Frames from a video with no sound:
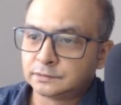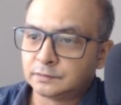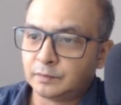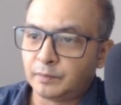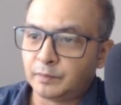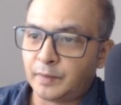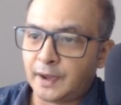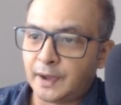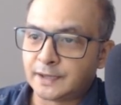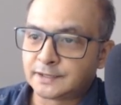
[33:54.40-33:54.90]

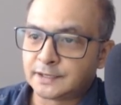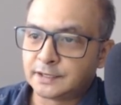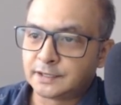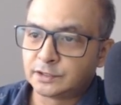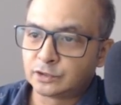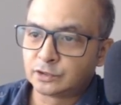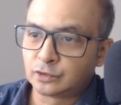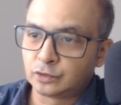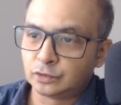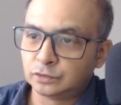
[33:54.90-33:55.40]

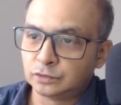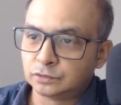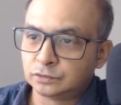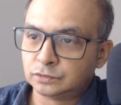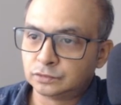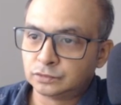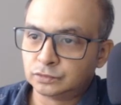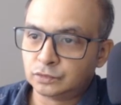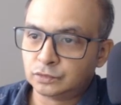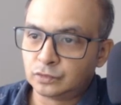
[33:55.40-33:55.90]
passing through
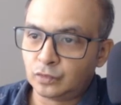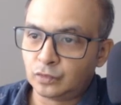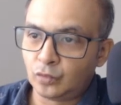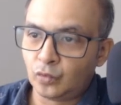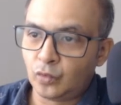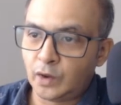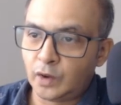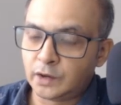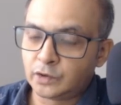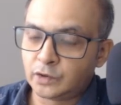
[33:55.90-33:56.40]

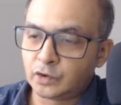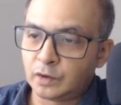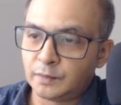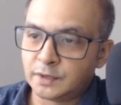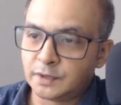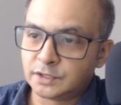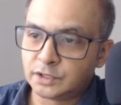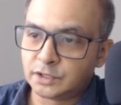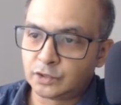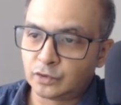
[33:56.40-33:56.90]

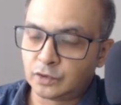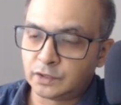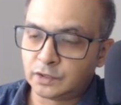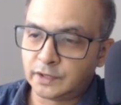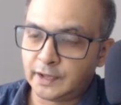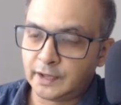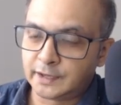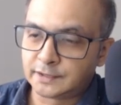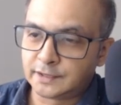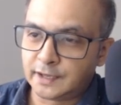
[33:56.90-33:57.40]
1, 0 on
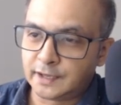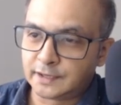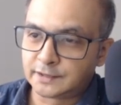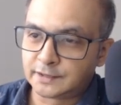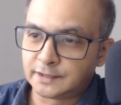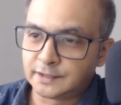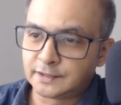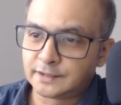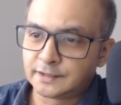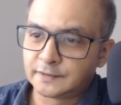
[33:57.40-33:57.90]
the
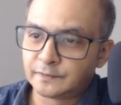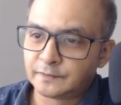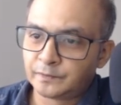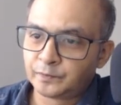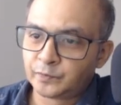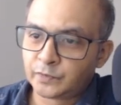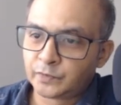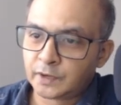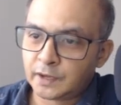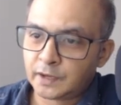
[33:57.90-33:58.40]
x-axis,
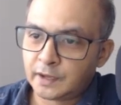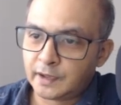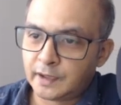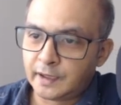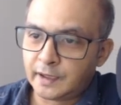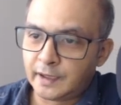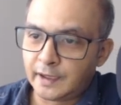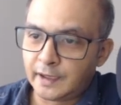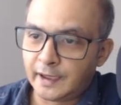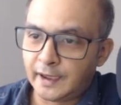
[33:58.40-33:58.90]

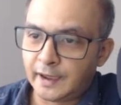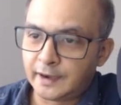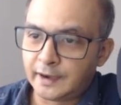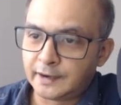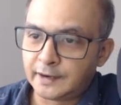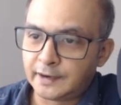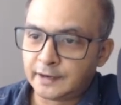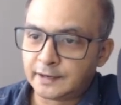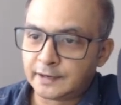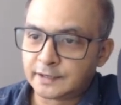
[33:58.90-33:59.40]

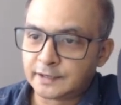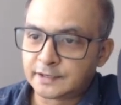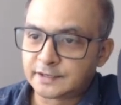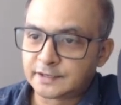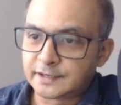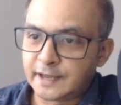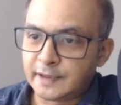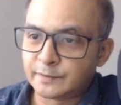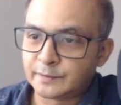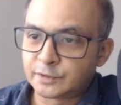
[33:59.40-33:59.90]
and it has the
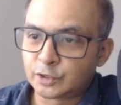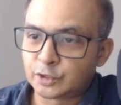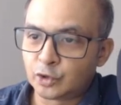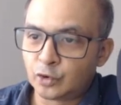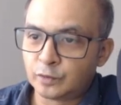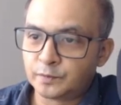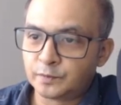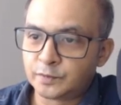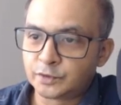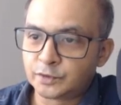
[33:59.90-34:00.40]
same
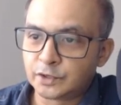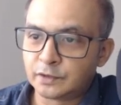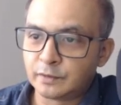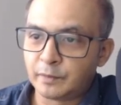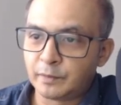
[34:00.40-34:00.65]
slope, so it will be